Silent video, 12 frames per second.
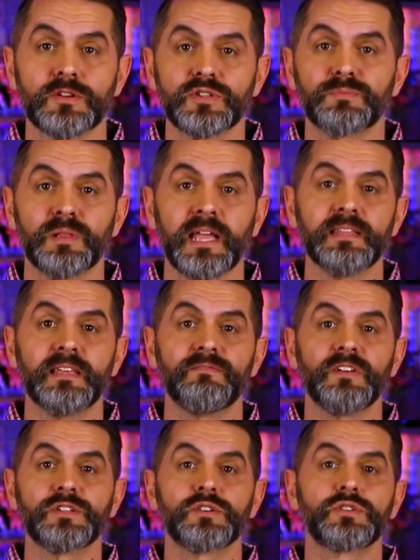search plane that
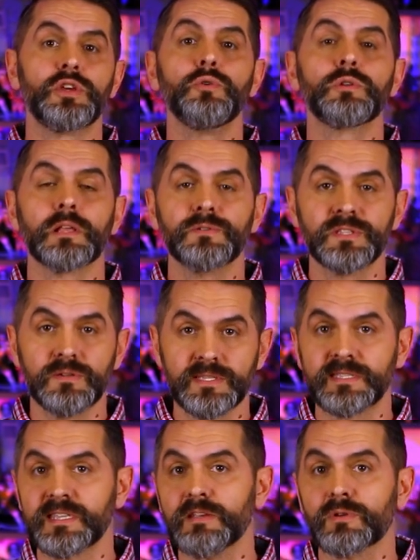ventured too close to
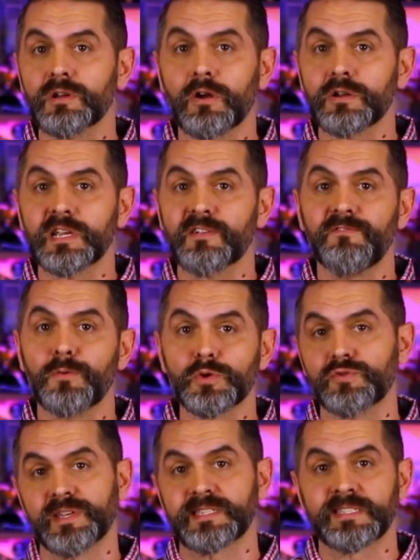his secret Arctic
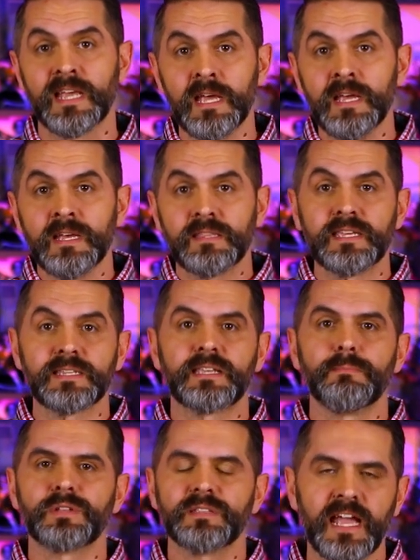fortress. The
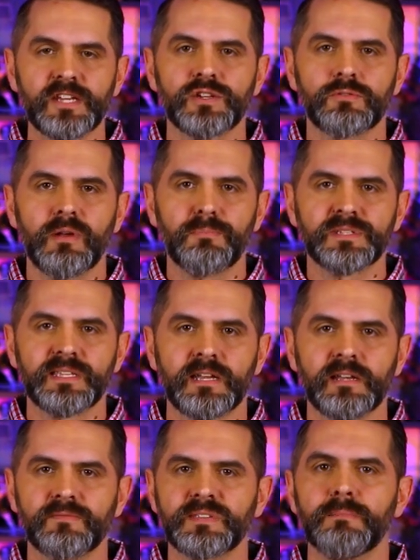assembled national
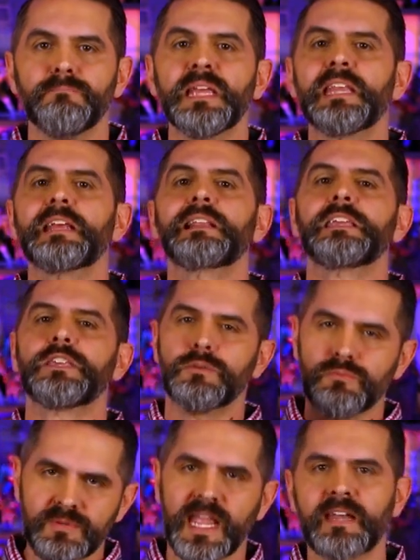representatives immediately
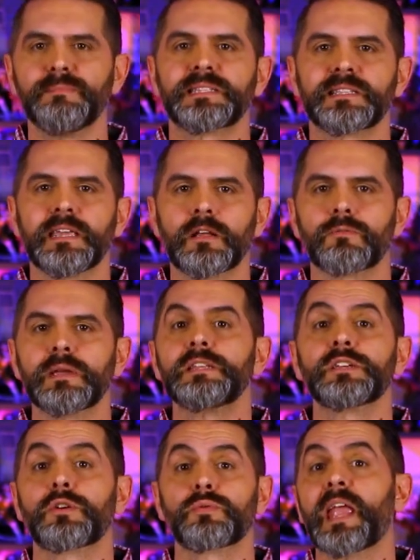unanimously
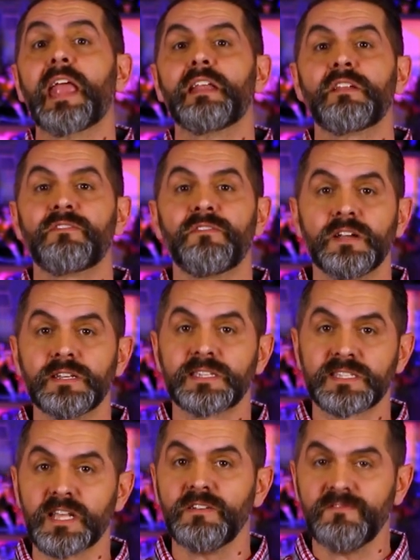agreed to create and fund
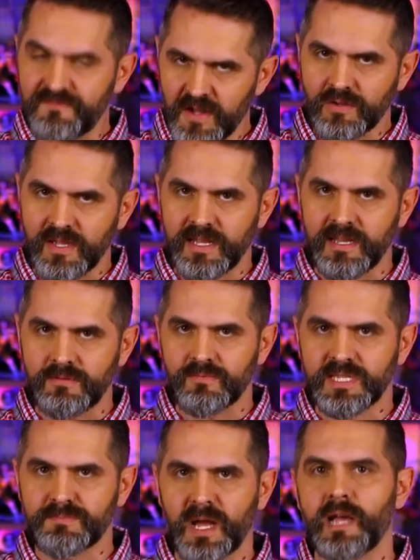Sun Vulcan in
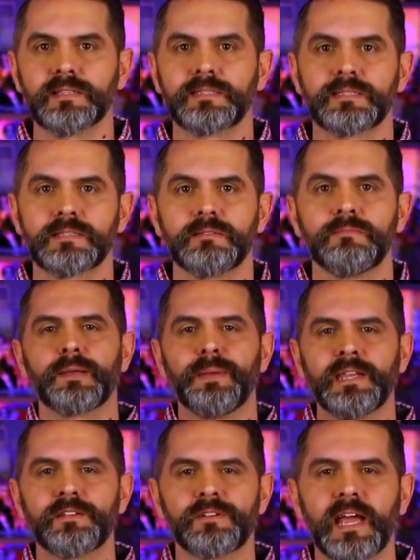response.
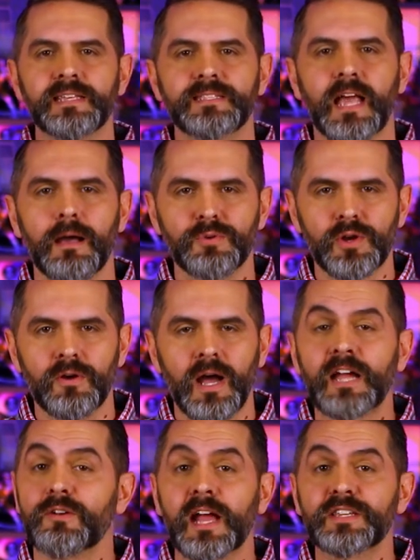Commander Daisaburo
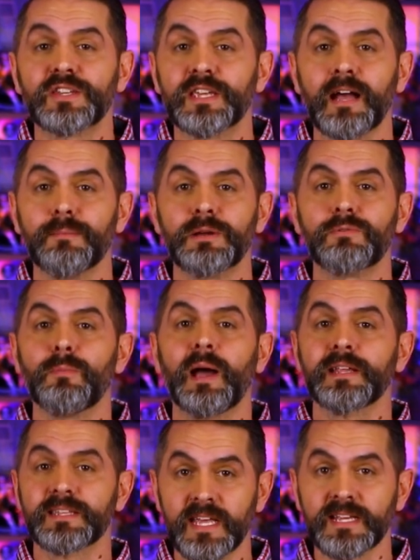Arashiyama,
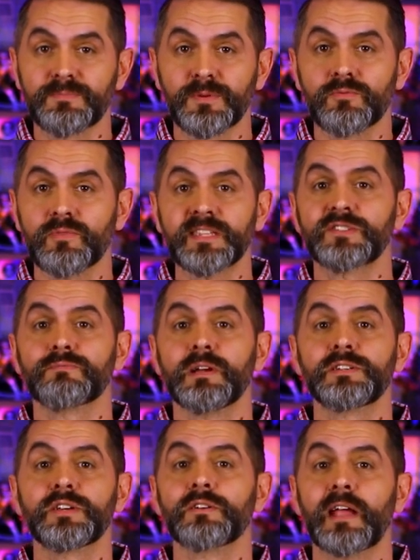robotics expert,
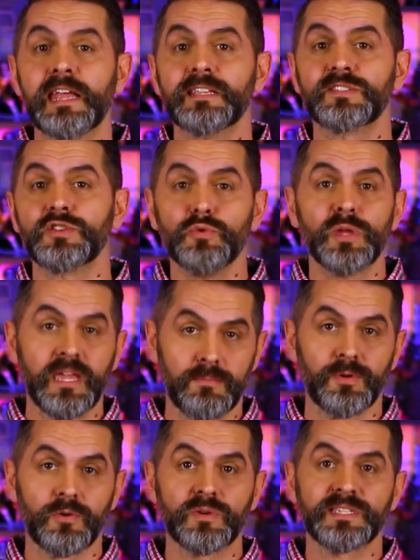restaurateur, and
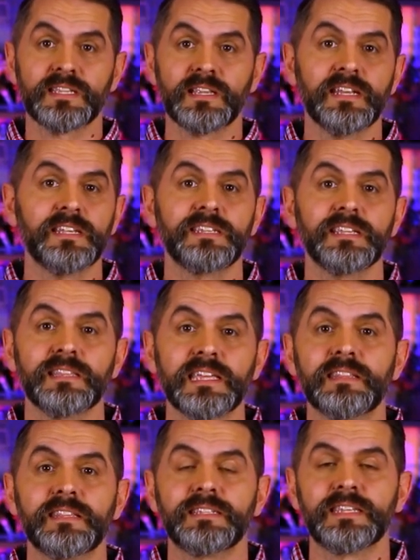zookeeper, was selected to
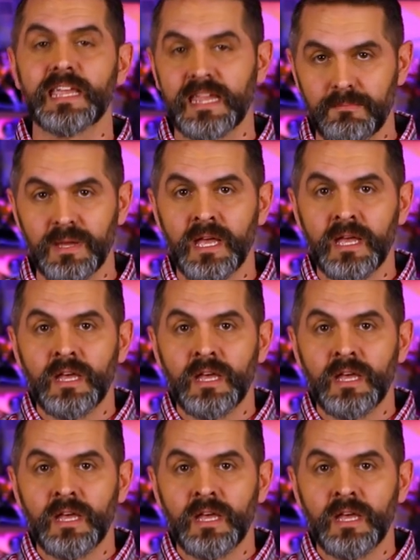lead the team.